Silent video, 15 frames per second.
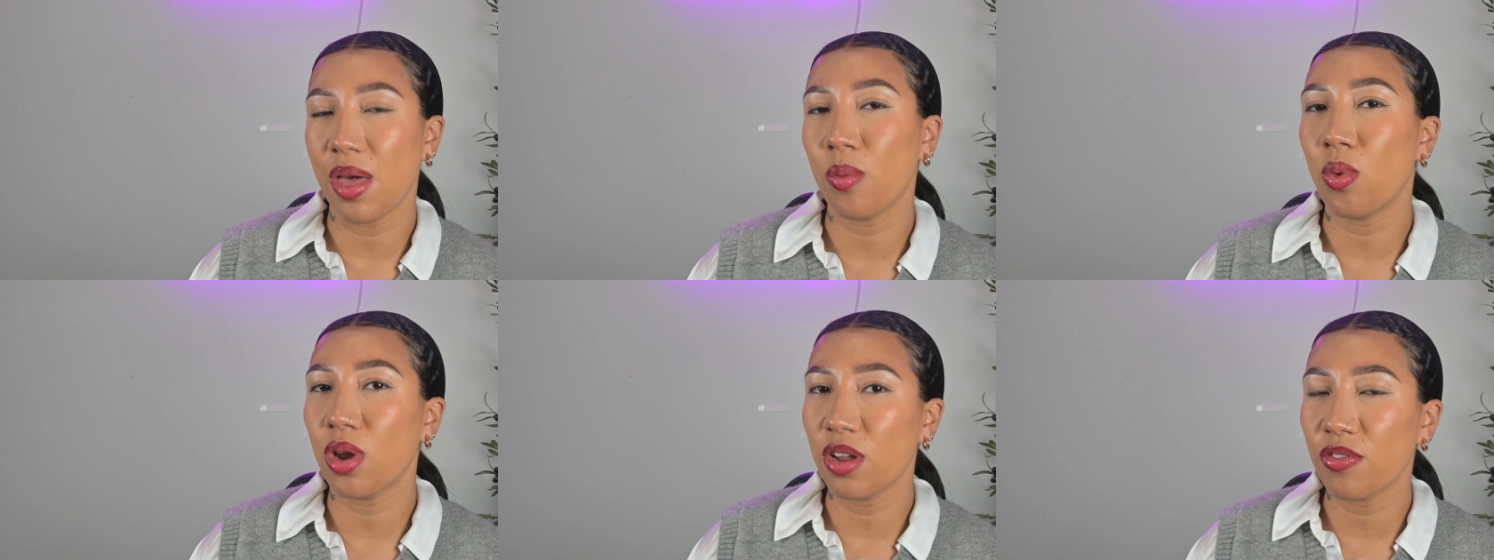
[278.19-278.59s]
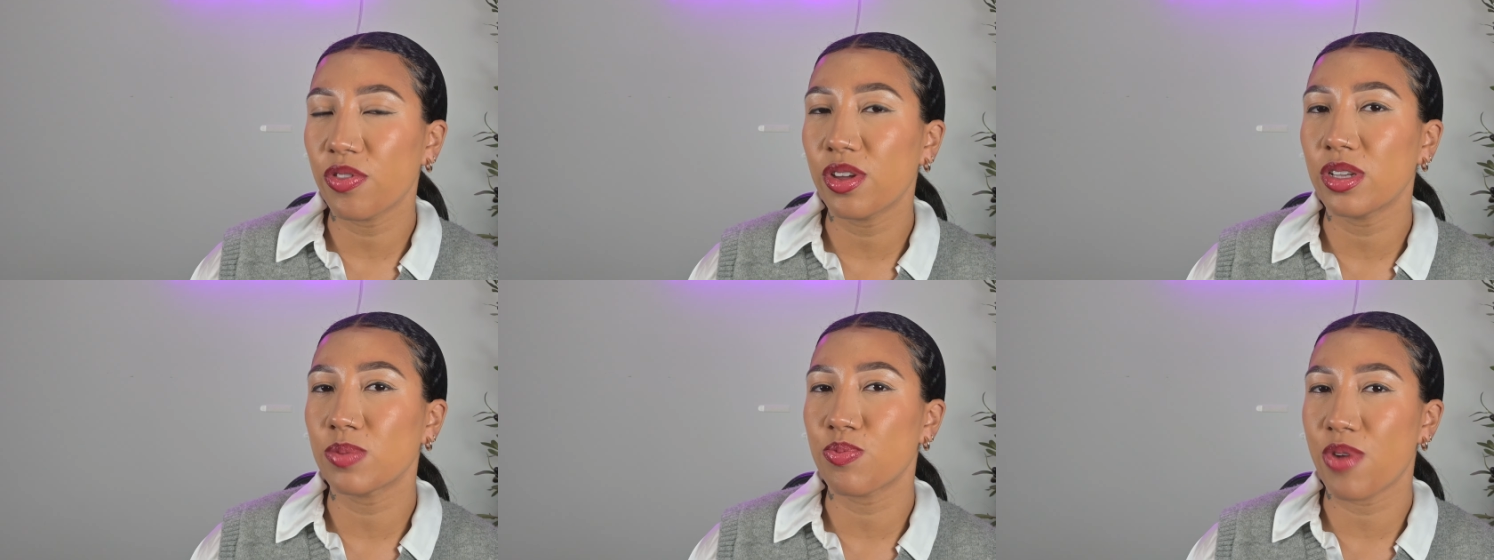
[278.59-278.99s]
They're one of
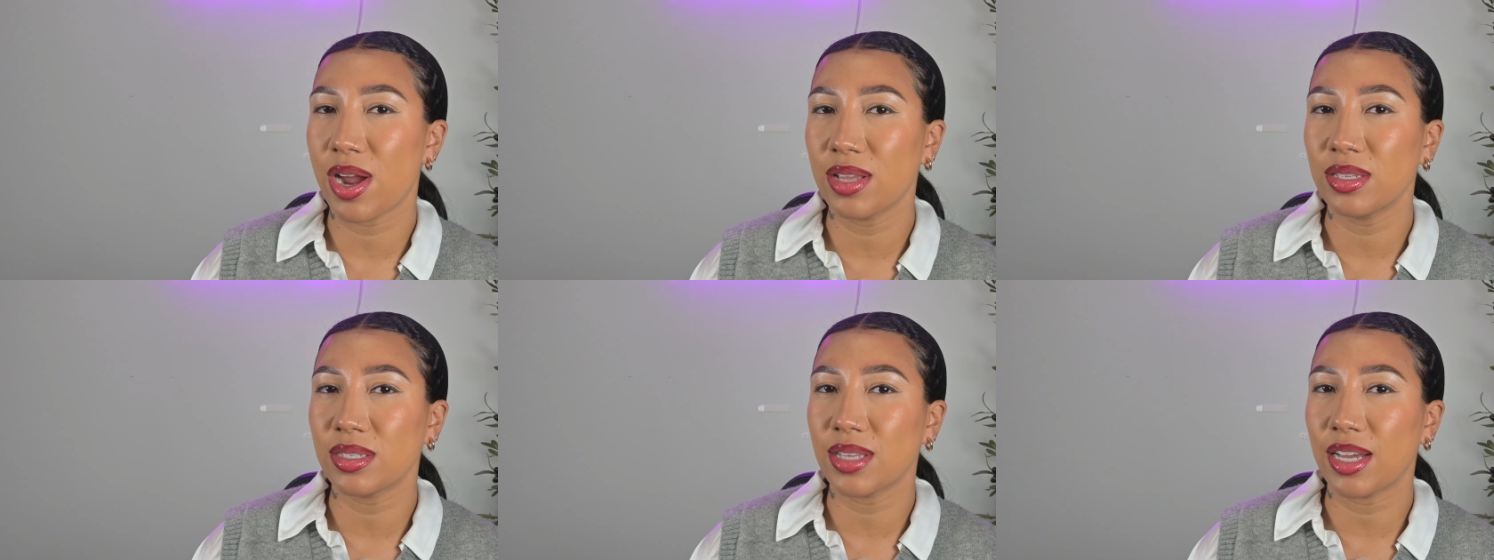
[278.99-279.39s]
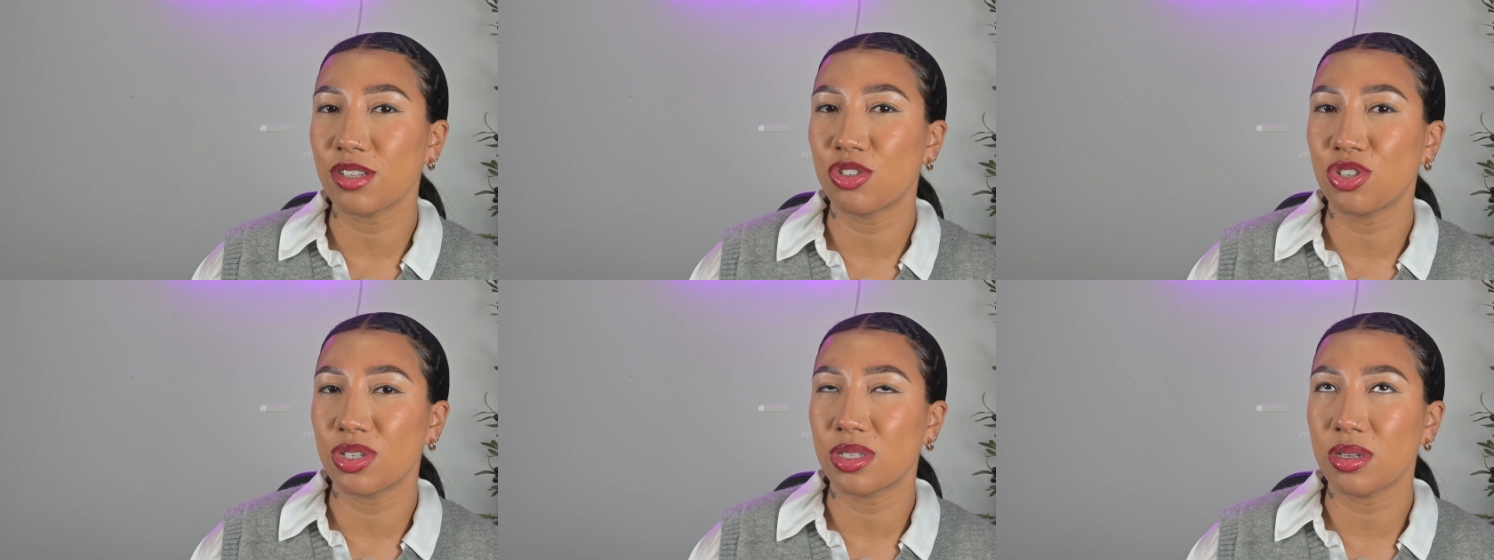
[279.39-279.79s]
those brands
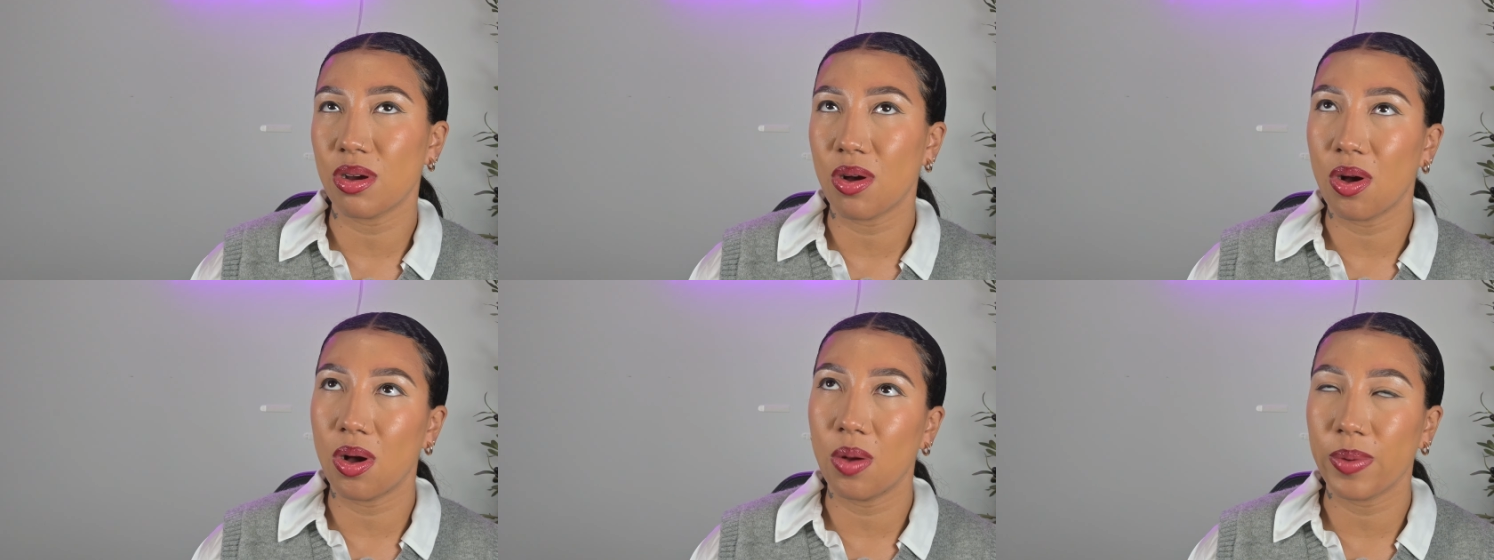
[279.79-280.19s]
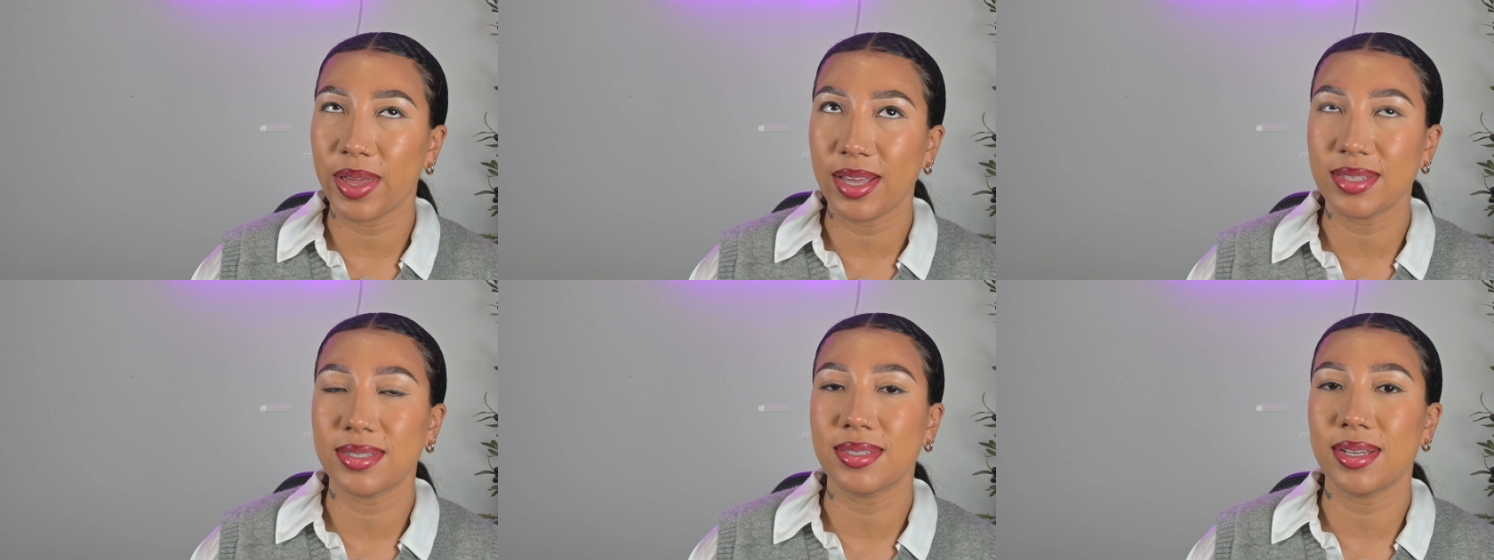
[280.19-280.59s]
that just
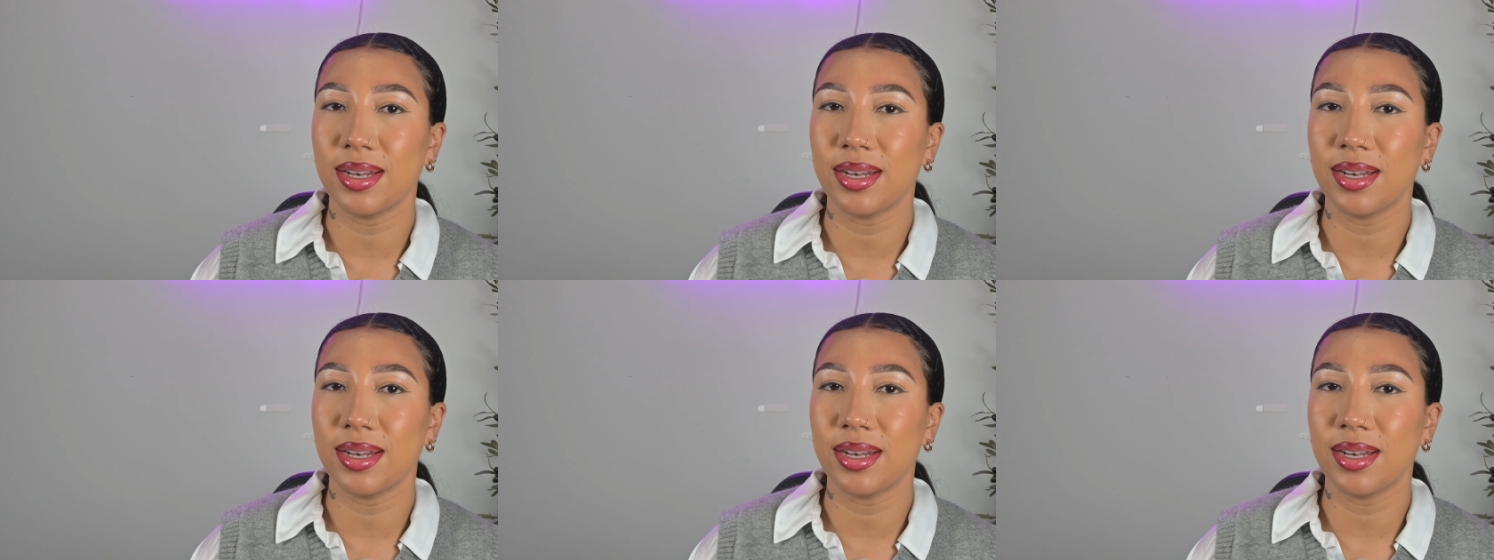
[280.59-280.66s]
always